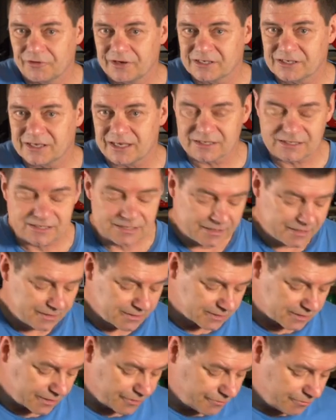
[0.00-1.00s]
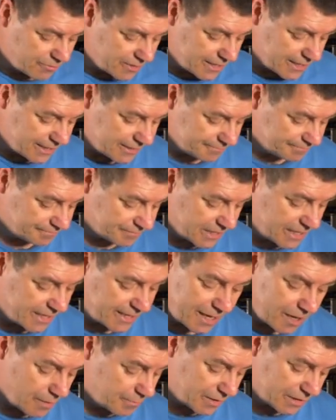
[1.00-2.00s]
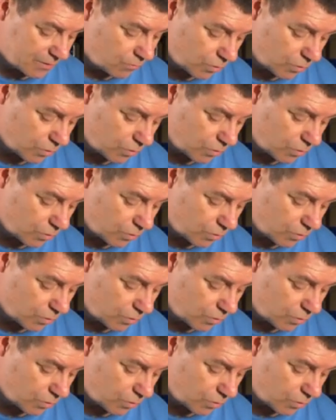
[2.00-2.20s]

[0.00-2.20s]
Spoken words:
rear sets. So there you go. But